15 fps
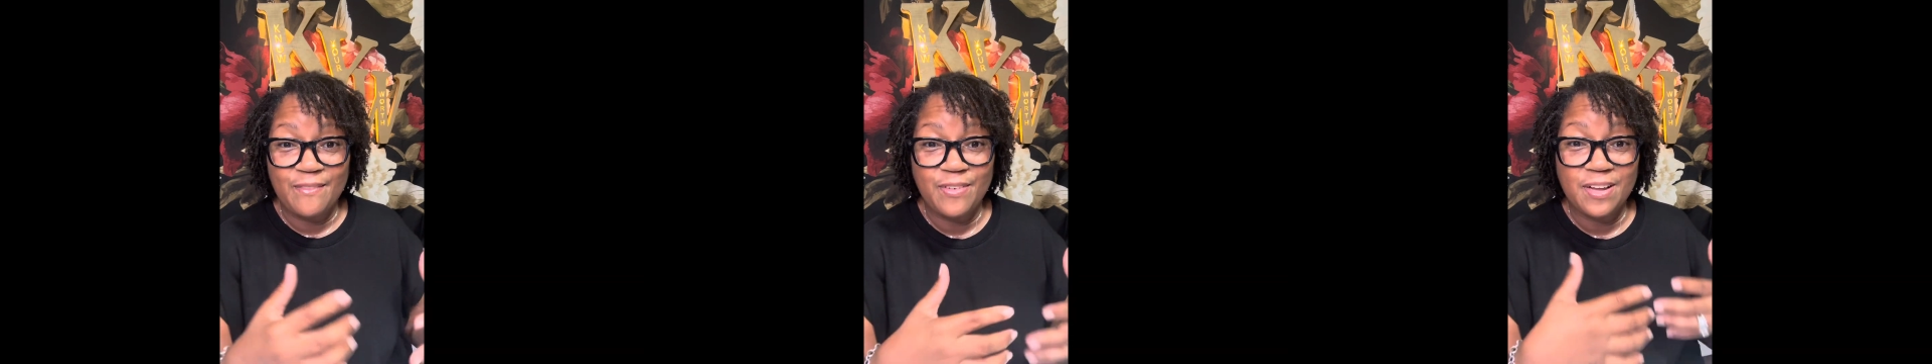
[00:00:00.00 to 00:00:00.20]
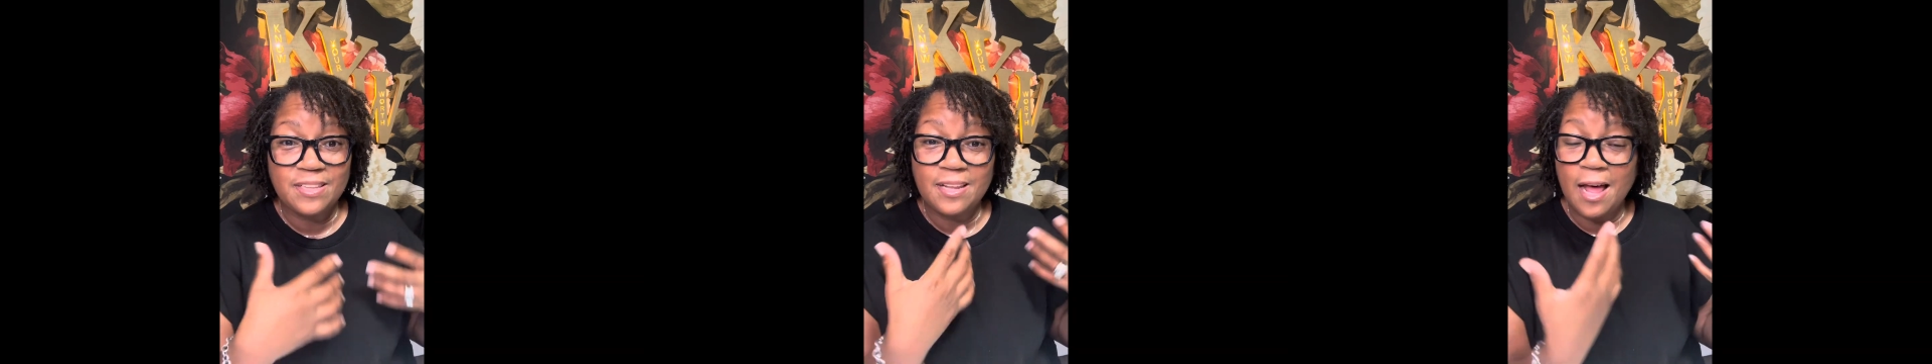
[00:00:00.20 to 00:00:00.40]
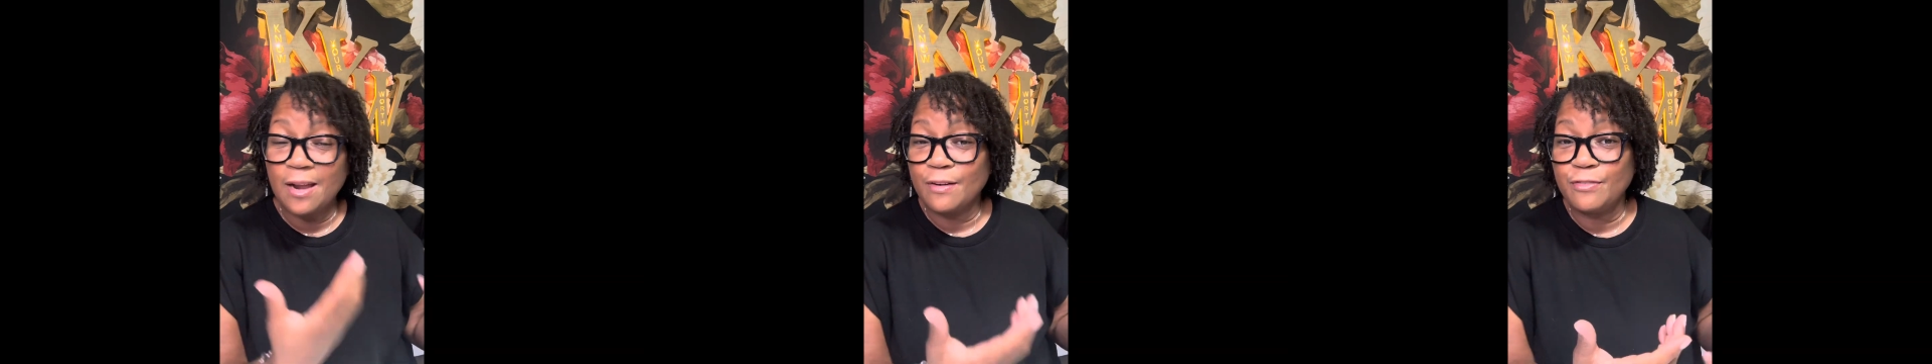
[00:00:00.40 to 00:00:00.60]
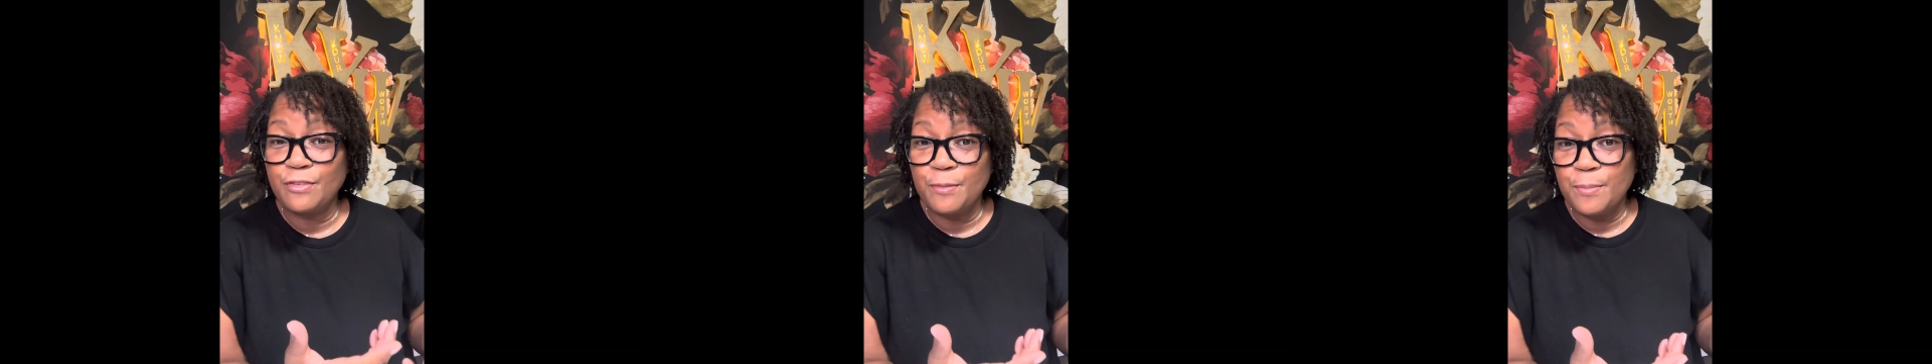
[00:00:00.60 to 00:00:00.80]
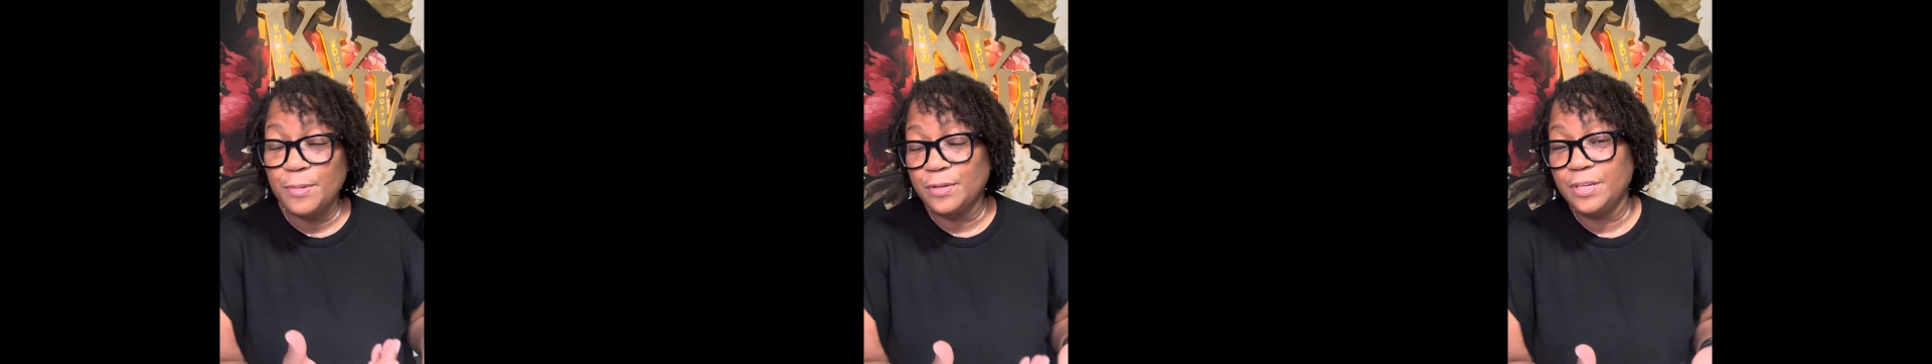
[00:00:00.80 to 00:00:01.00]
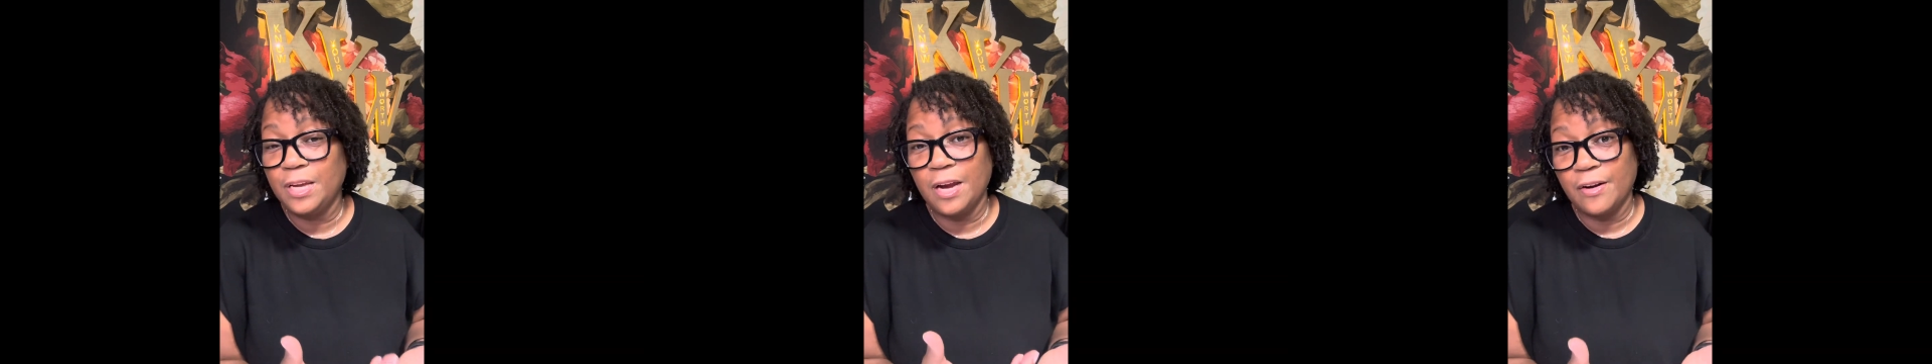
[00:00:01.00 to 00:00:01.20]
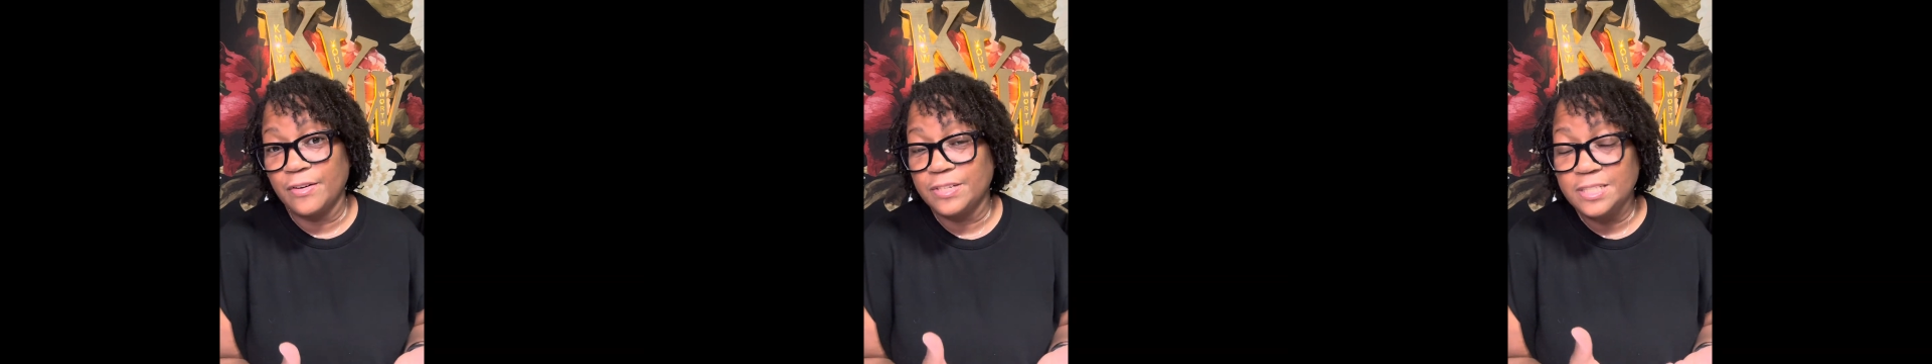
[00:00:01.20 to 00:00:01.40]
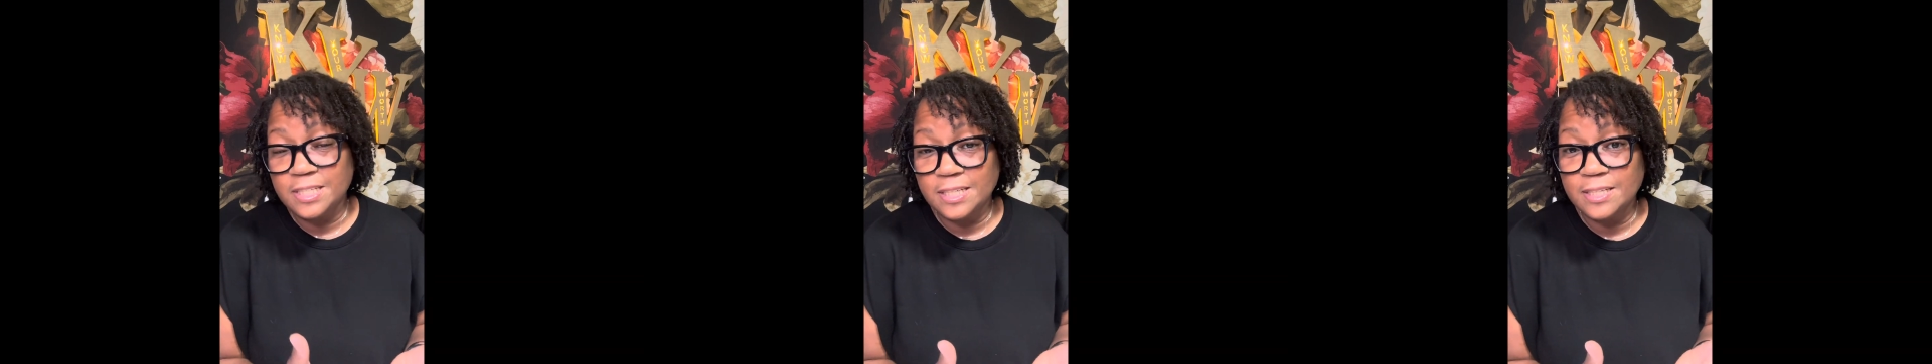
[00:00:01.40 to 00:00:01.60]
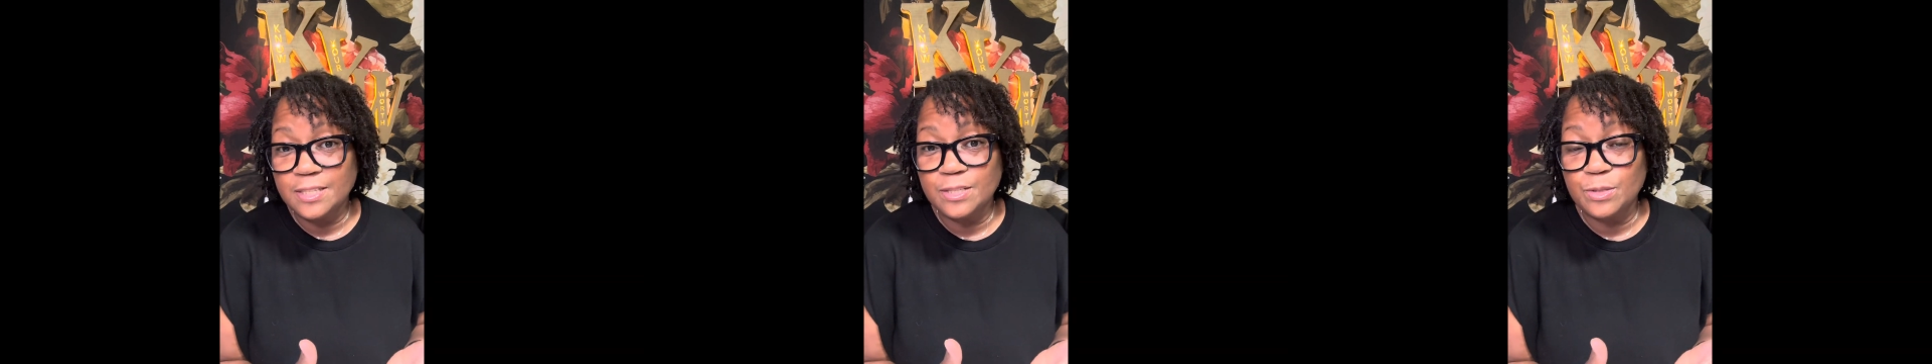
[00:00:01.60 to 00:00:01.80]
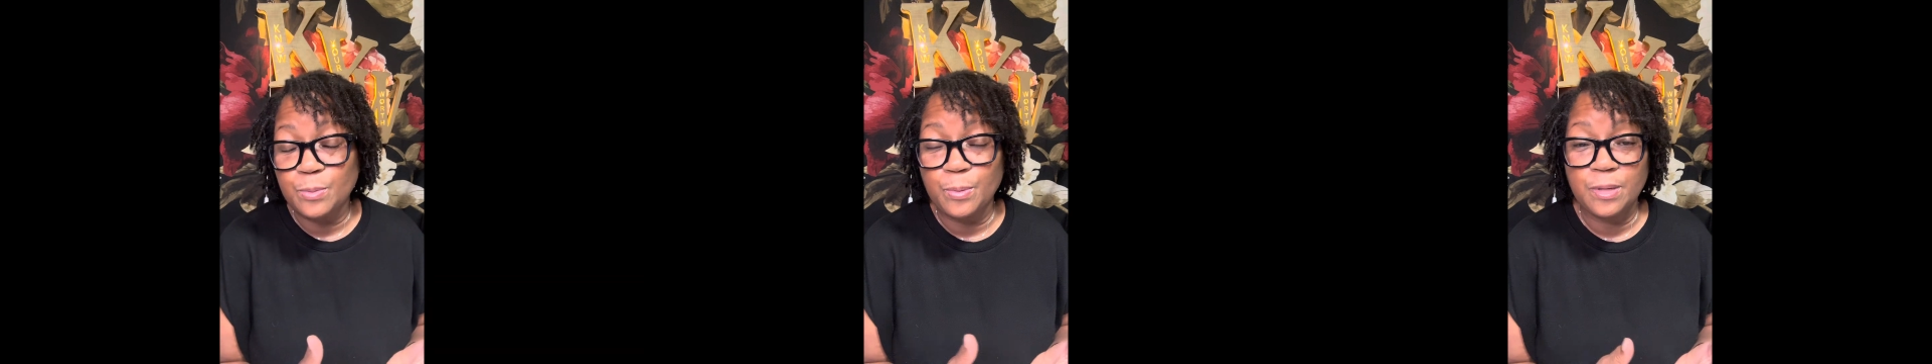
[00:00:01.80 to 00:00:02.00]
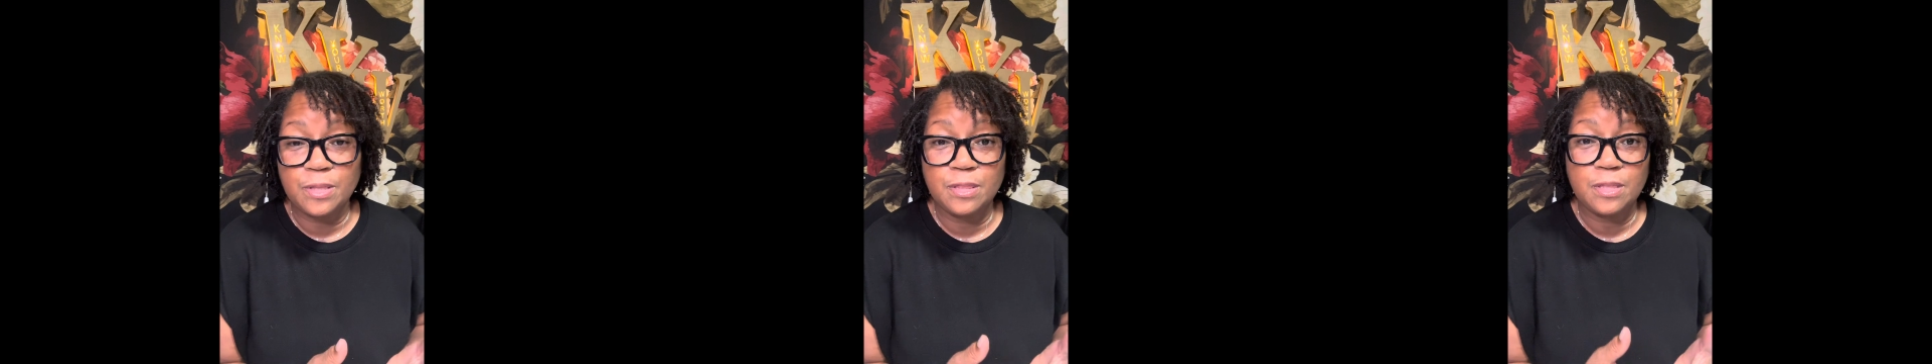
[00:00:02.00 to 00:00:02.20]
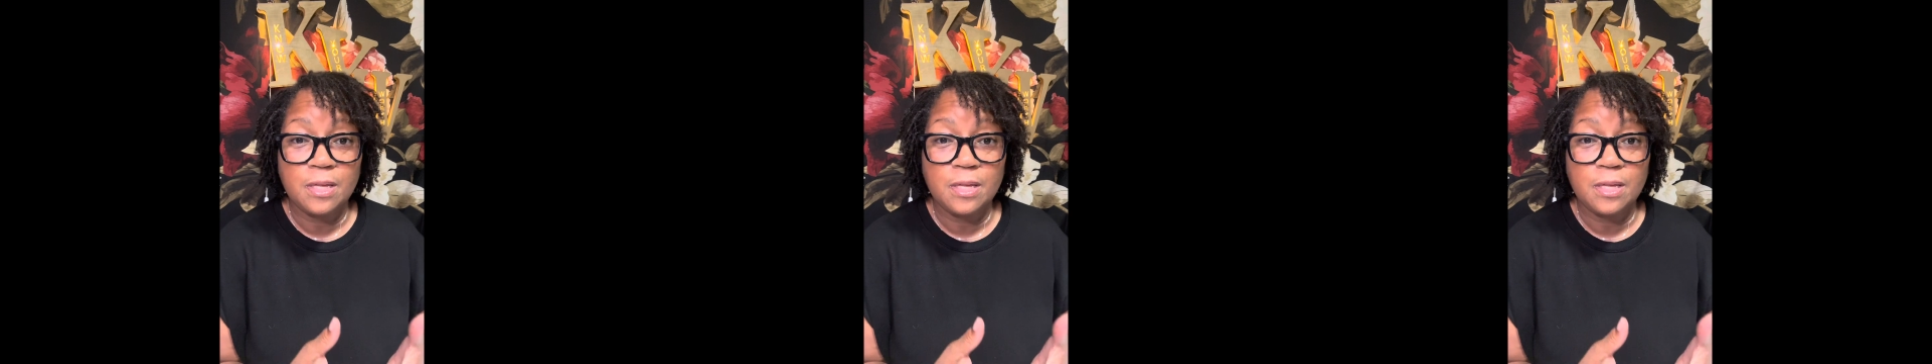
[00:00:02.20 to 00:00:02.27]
a lot of familiarities with